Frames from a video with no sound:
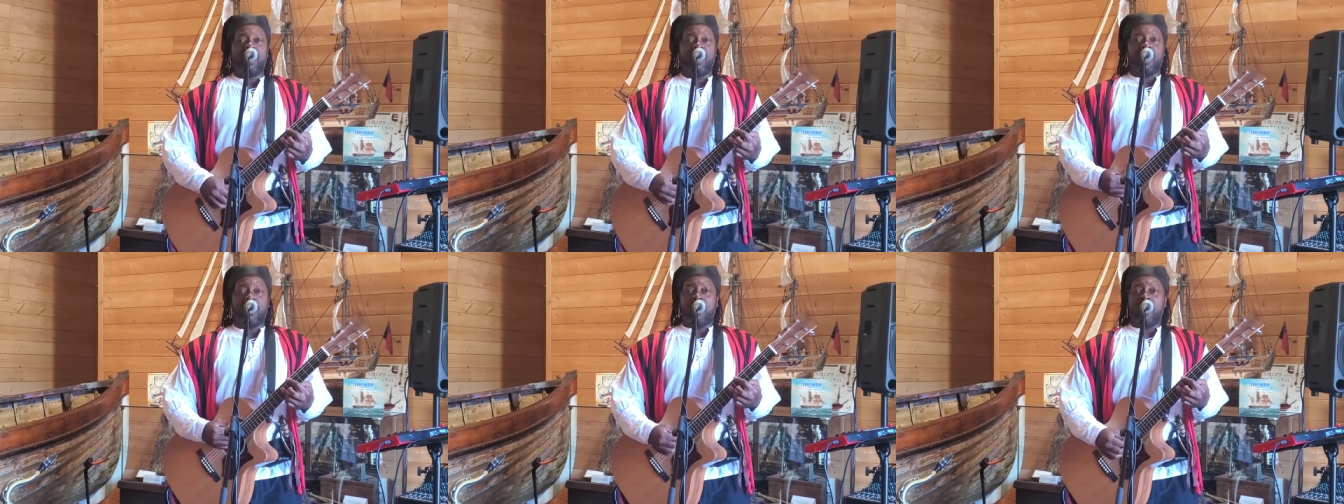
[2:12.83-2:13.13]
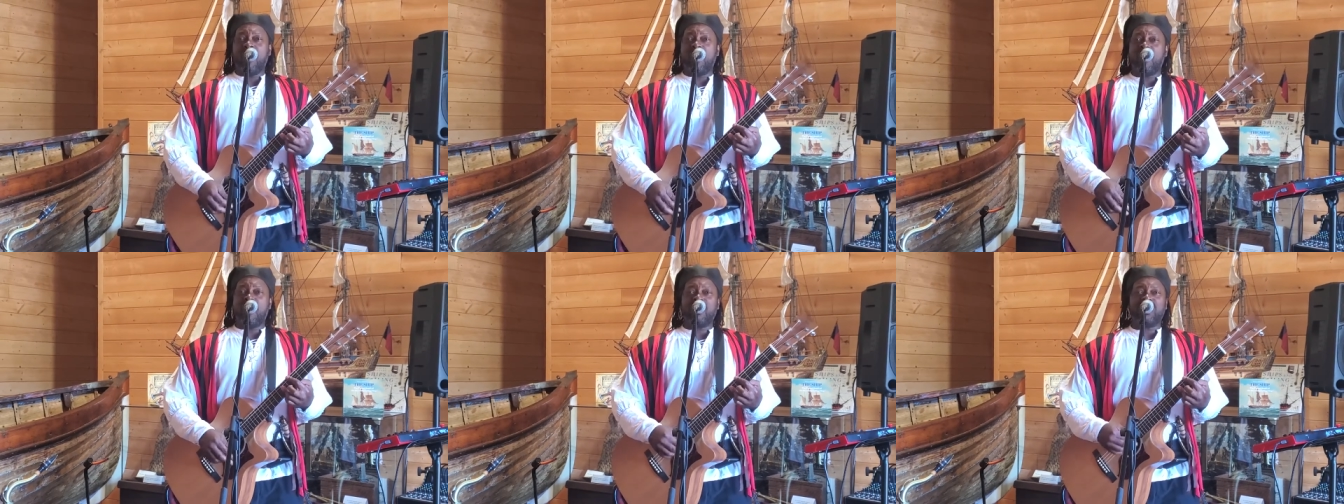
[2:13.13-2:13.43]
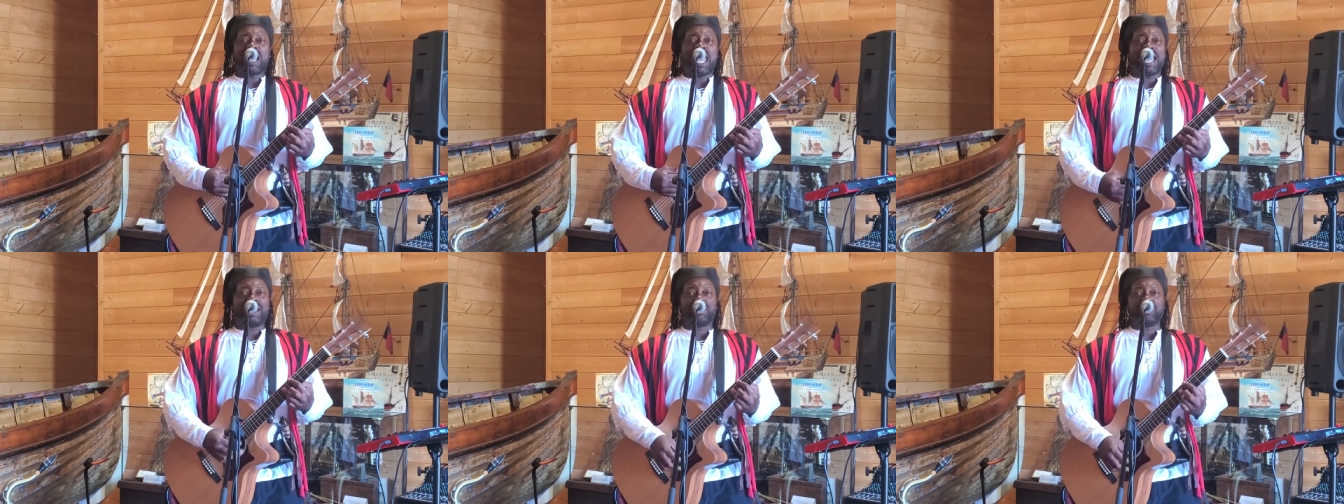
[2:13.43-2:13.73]

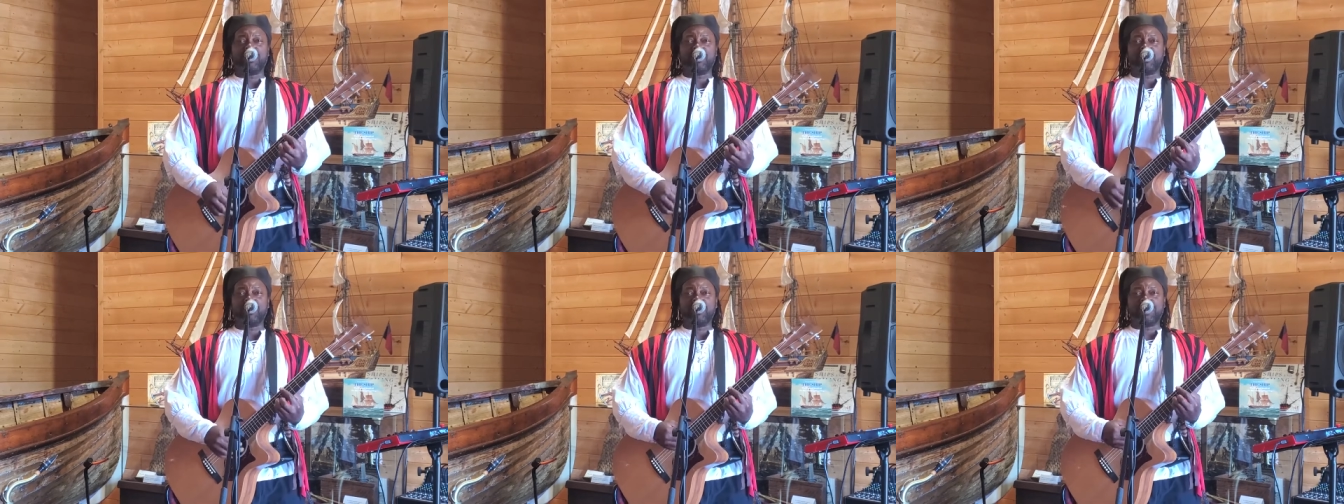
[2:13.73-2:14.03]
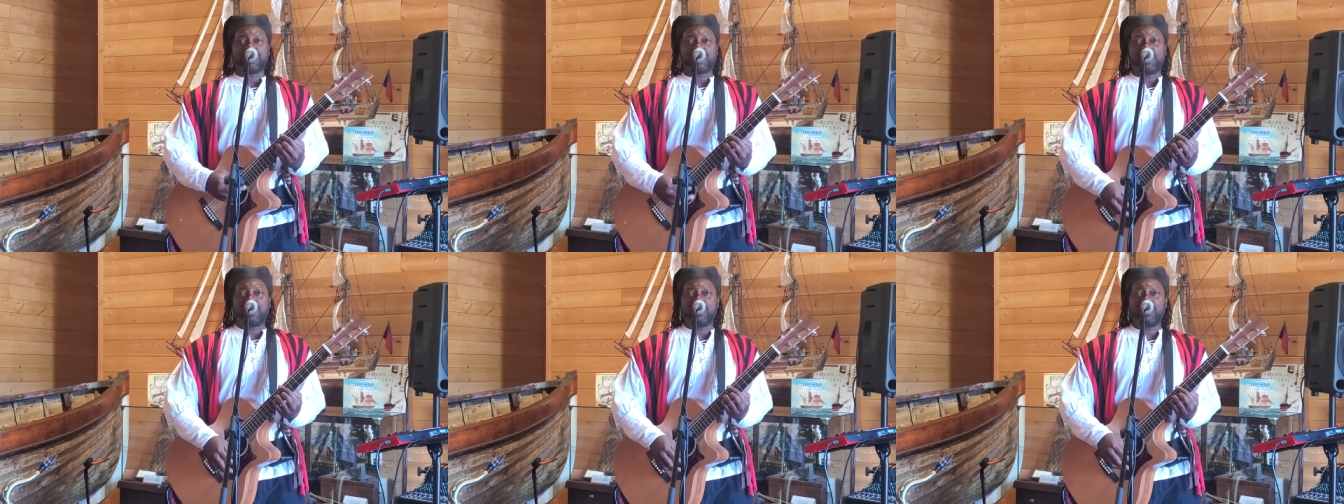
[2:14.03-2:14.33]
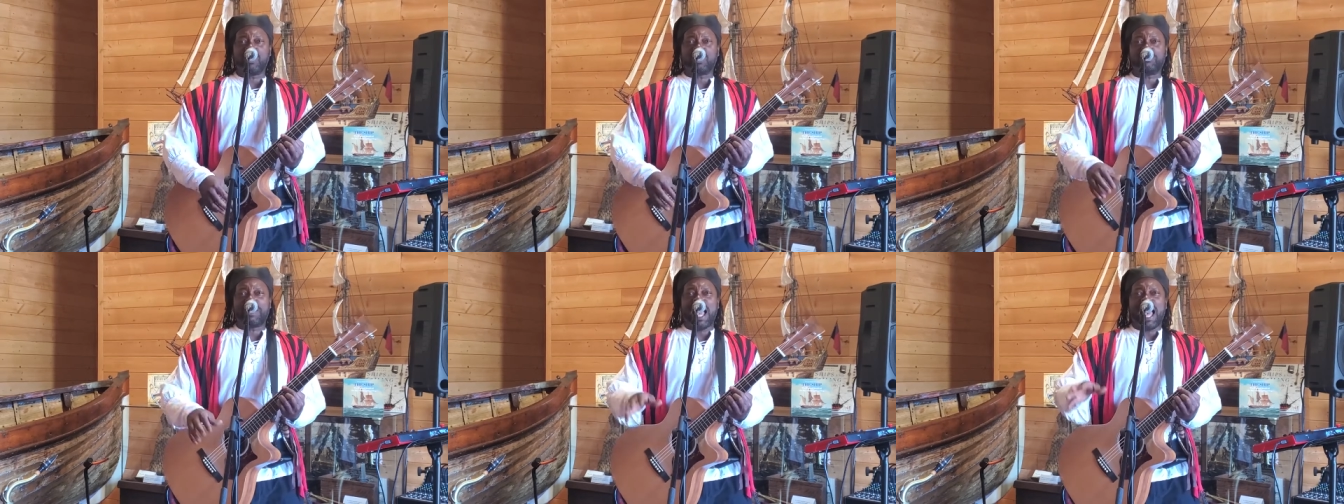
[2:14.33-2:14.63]
All I do is
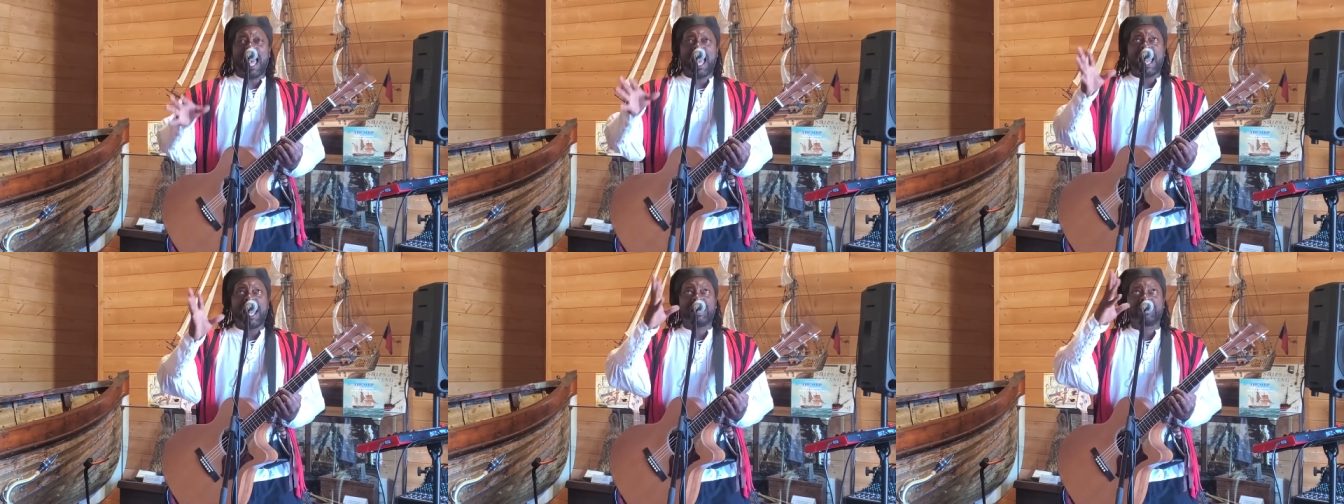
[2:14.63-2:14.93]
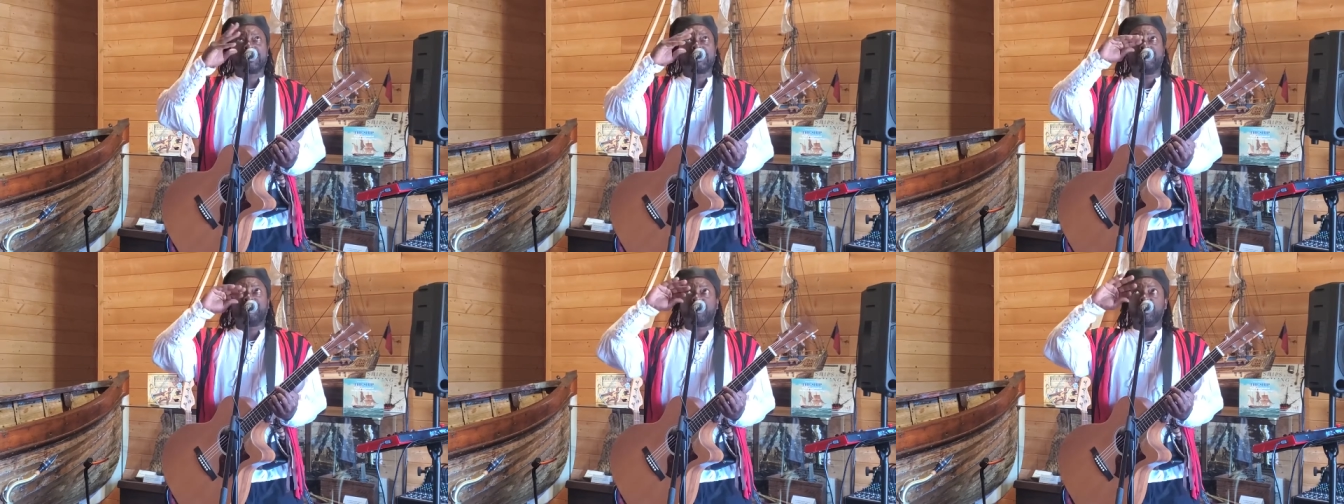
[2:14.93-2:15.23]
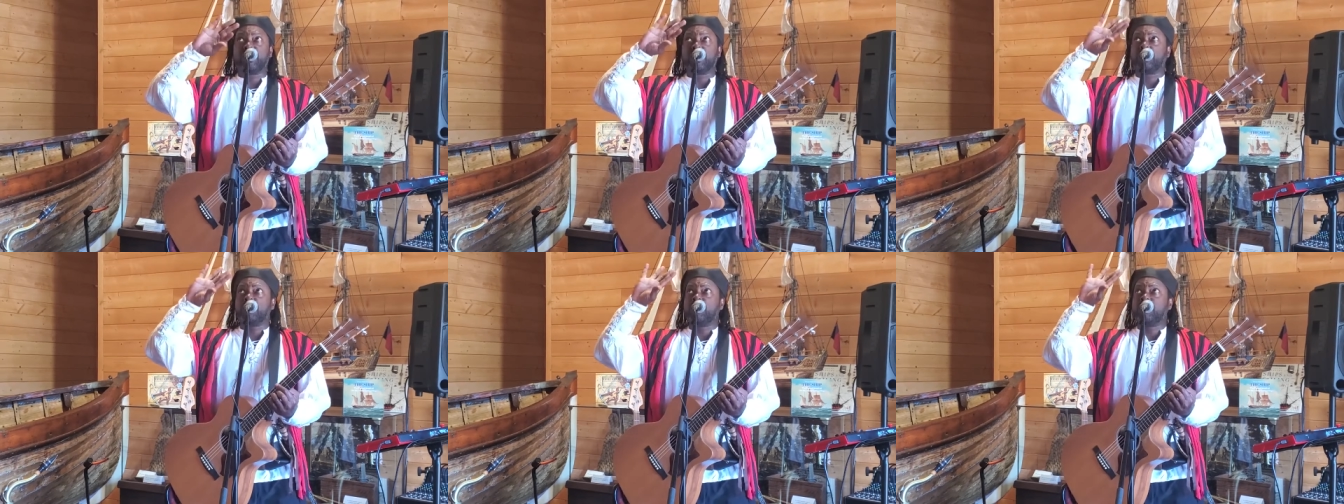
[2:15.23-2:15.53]
close my eyes and
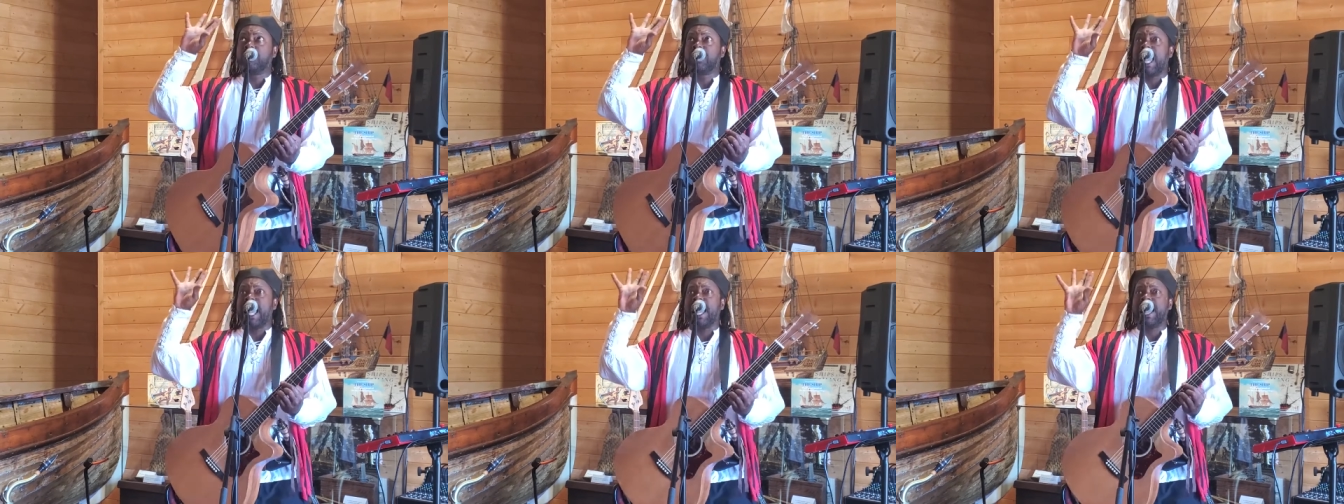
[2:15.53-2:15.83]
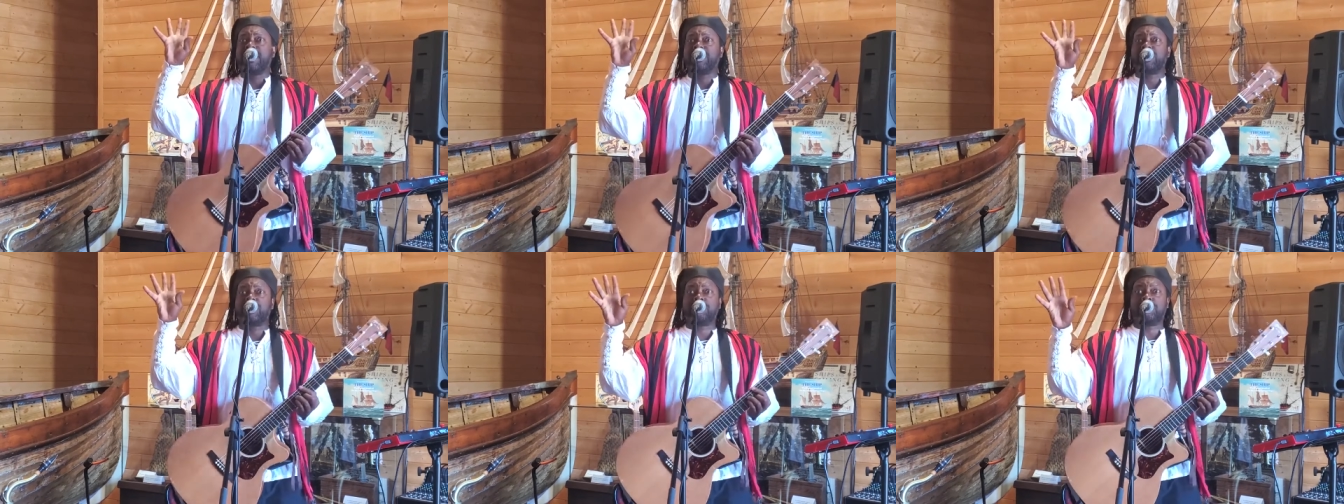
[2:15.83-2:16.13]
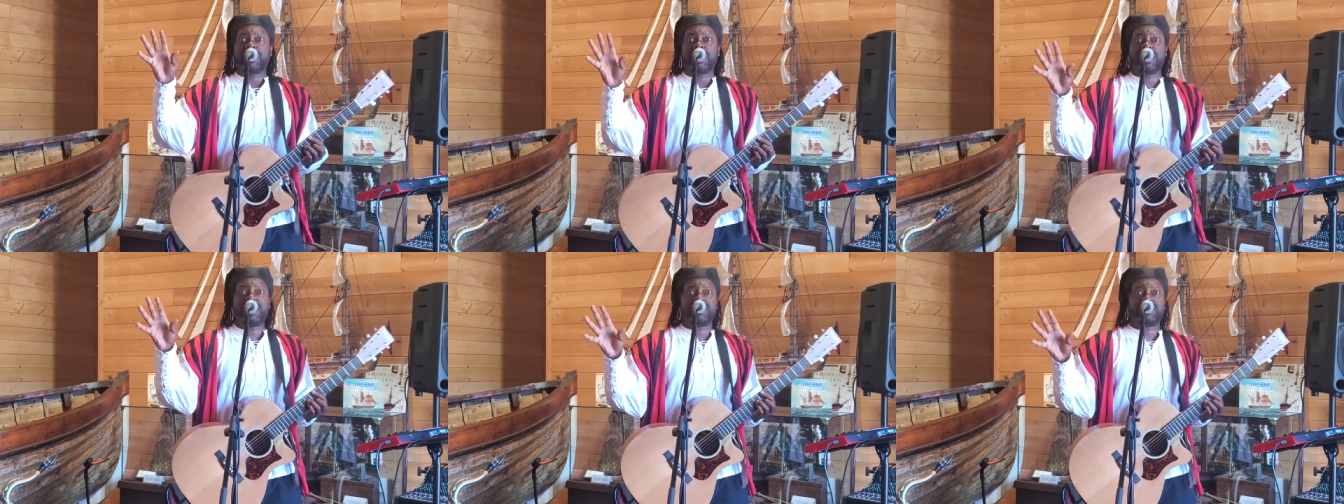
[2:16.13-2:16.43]
visualize a
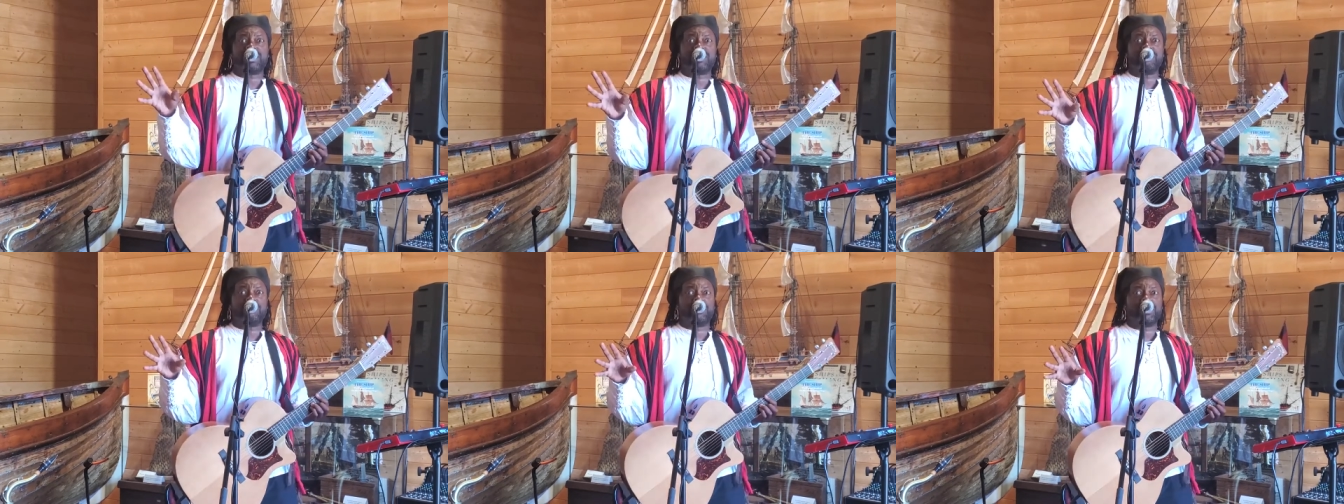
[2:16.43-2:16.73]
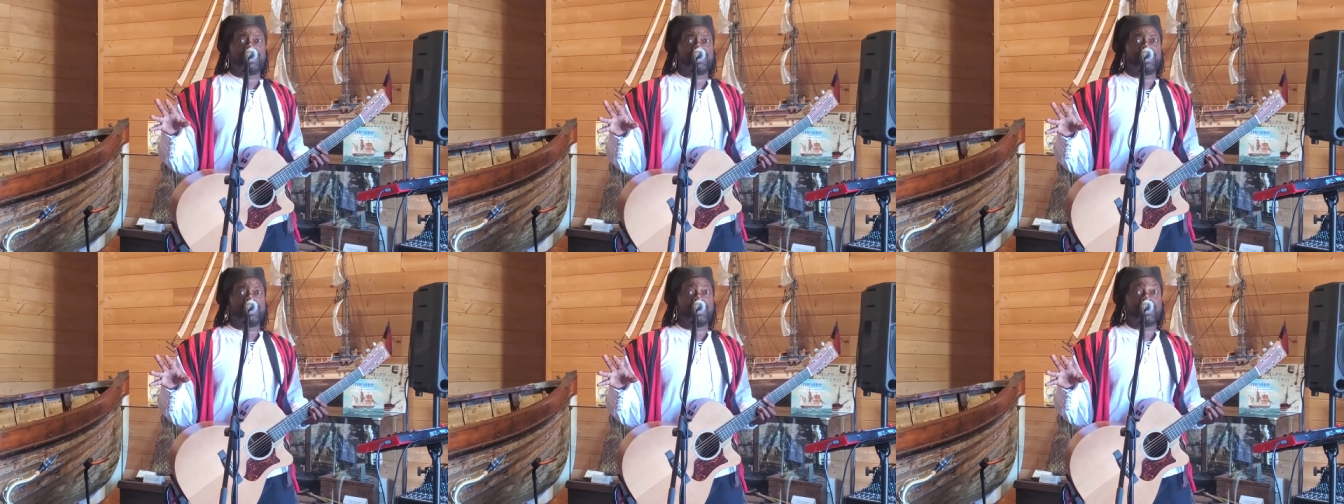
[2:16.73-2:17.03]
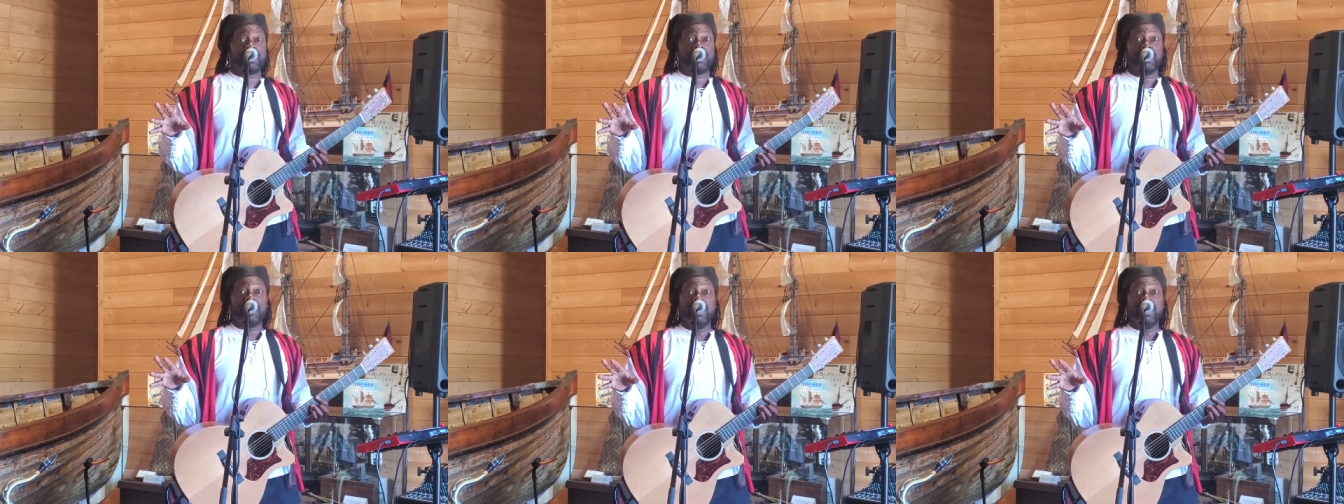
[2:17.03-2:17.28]
place to be,